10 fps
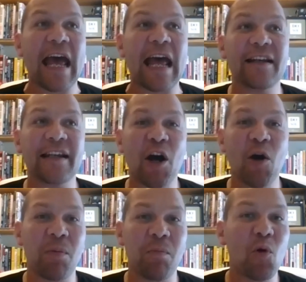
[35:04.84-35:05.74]
and
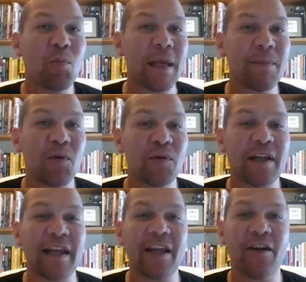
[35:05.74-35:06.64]
help more people
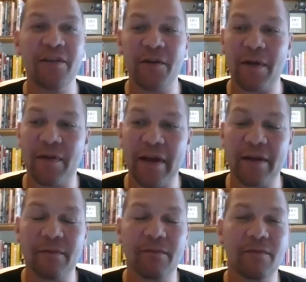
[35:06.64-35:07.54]
than they could do in
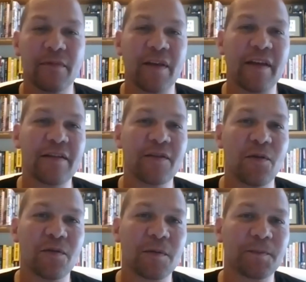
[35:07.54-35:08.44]
their
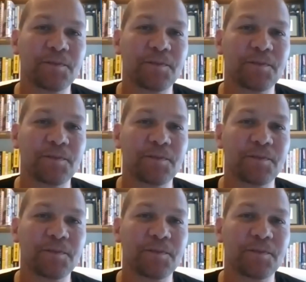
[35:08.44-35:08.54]
schools.